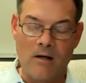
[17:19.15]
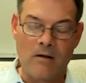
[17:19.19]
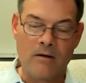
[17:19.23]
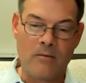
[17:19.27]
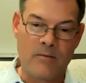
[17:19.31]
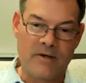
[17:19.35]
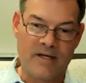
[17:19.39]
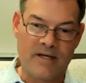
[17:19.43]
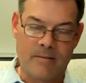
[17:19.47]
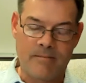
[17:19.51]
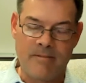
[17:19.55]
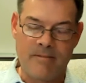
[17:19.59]
and we
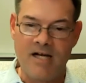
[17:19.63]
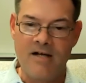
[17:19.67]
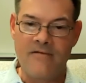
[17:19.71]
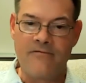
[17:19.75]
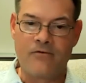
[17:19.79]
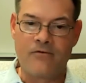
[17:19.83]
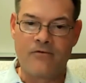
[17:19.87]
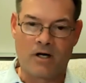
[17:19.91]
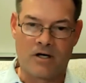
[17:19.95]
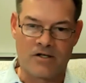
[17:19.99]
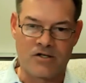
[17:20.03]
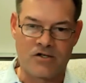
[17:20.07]
get paid
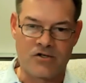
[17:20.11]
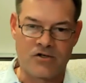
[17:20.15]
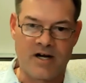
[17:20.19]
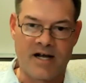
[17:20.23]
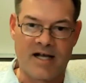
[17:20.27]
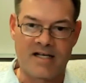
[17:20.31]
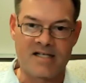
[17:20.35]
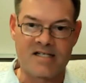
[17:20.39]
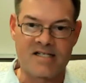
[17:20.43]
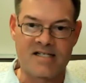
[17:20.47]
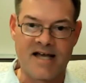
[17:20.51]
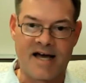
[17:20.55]
for our
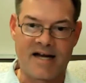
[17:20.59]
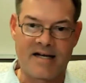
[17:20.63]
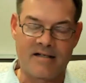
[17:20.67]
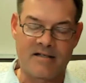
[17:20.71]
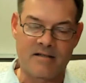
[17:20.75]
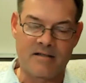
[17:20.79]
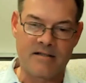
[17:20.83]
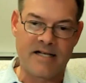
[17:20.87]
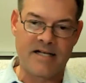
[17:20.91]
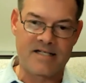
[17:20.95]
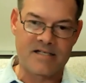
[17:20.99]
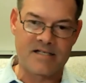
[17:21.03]
strengths, not
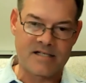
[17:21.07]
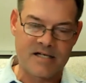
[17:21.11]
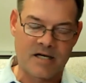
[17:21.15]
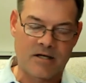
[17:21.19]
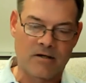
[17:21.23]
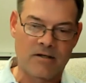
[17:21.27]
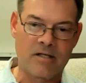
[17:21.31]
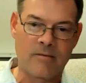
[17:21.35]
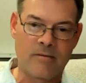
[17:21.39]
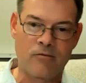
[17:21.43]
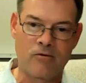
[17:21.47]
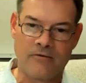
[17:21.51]

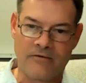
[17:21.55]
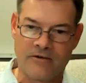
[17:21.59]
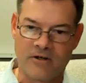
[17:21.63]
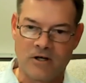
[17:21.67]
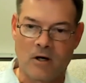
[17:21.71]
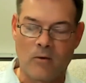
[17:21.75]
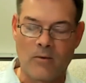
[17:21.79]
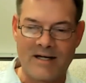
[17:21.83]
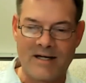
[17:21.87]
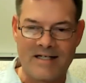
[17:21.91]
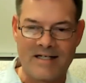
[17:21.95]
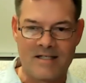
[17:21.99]
necessarily improving our
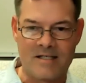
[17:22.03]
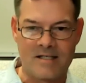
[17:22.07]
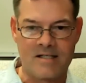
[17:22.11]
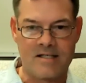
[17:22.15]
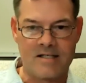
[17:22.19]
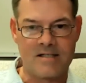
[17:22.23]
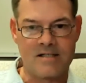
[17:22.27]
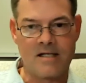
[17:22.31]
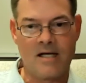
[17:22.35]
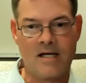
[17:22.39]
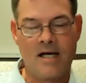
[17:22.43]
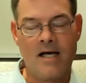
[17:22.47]

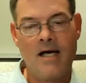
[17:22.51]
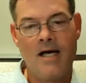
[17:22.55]
weaknesses.